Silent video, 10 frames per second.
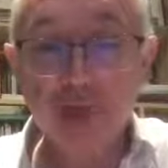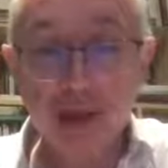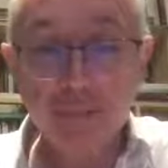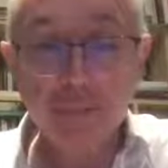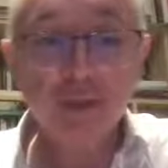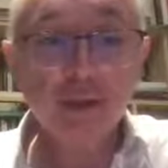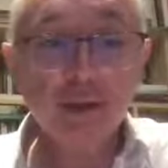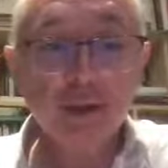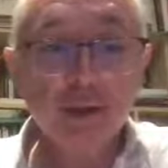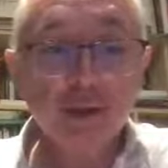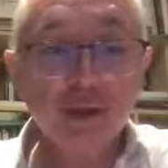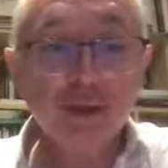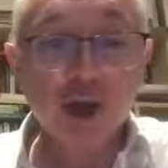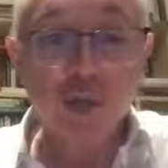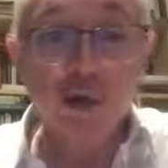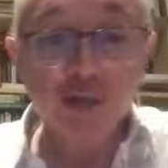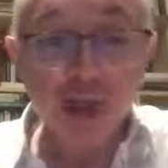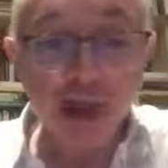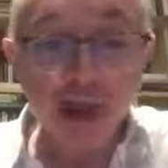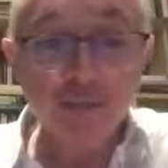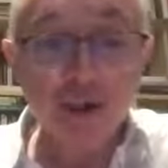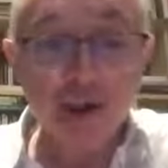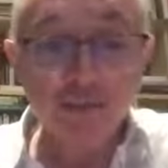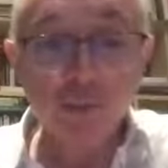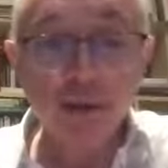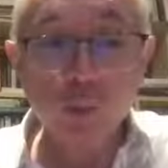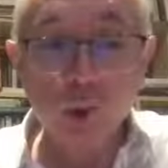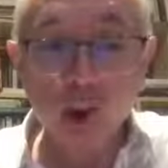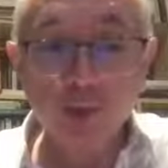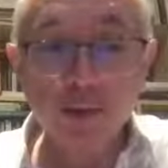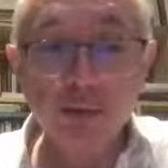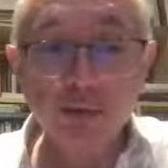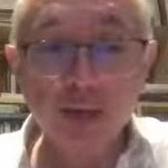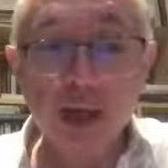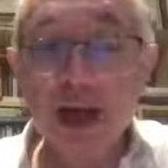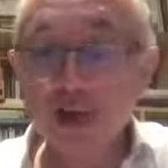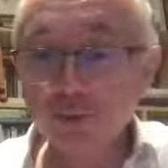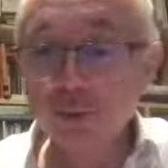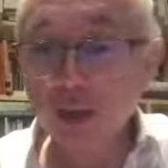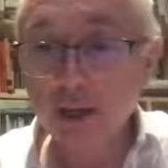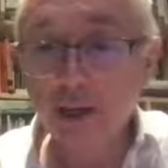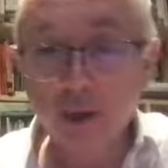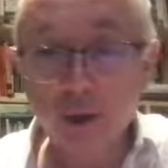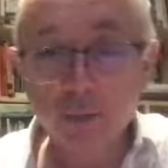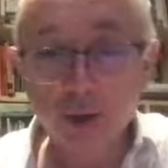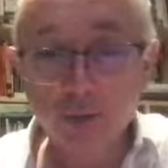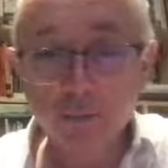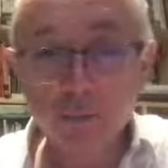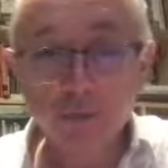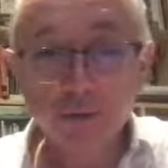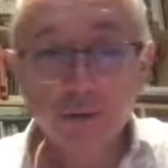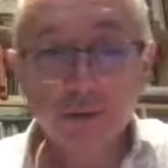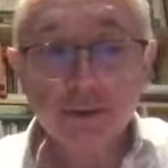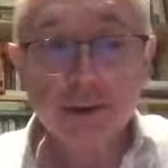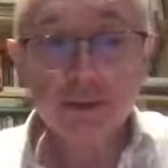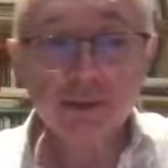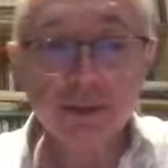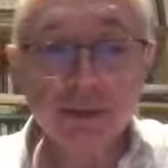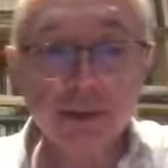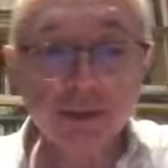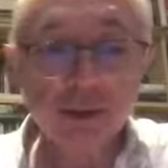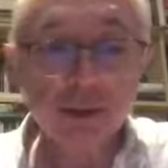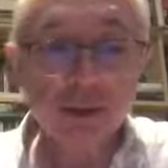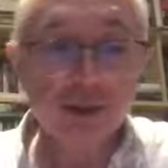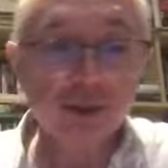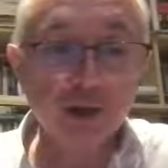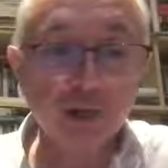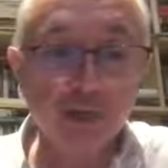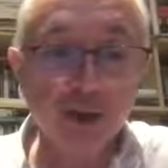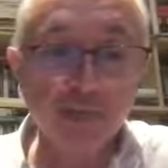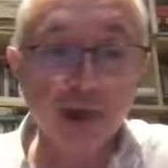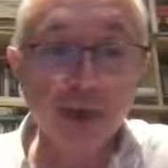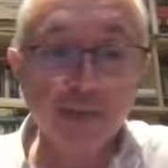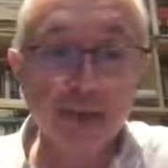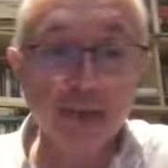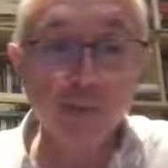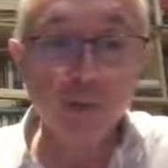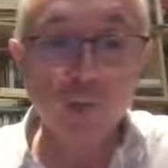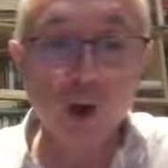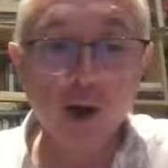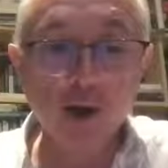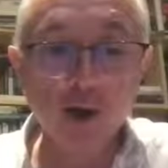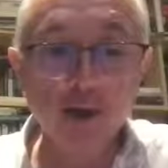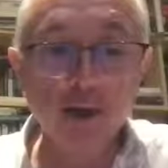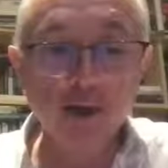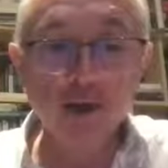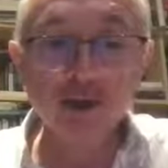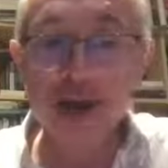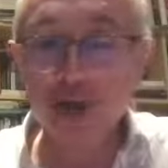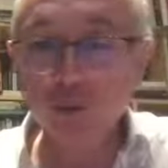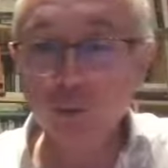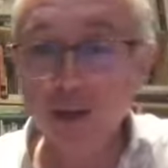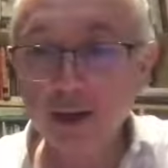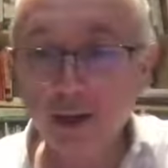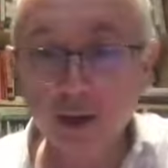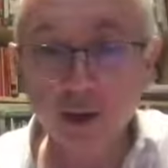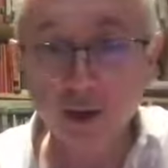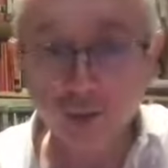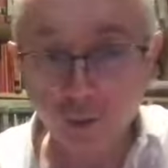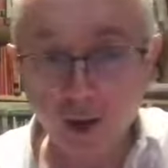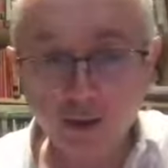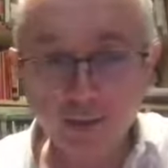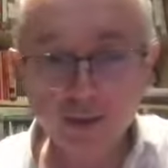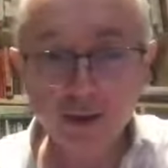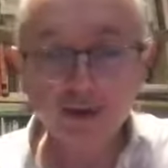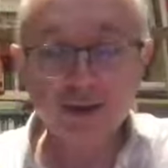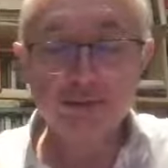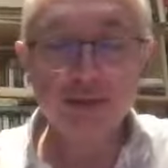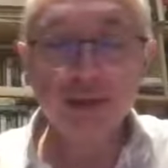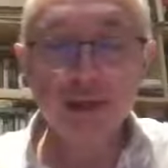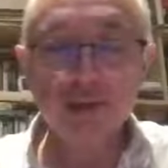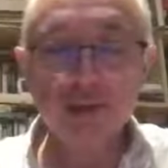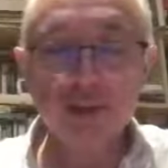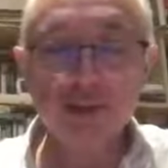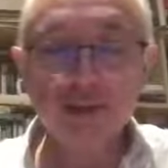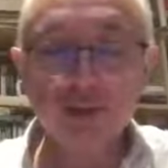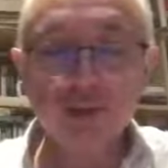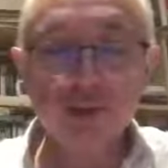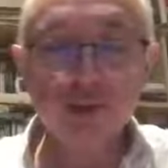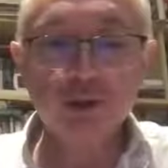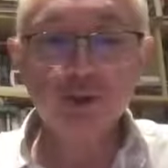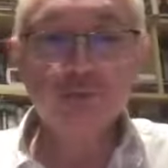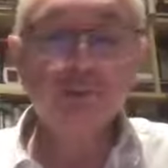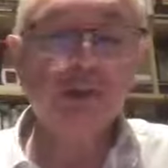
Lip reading: them, so that they may be one, as we are one." That bit at the end there, "so that they may be one, just as we are one." 17:20-22.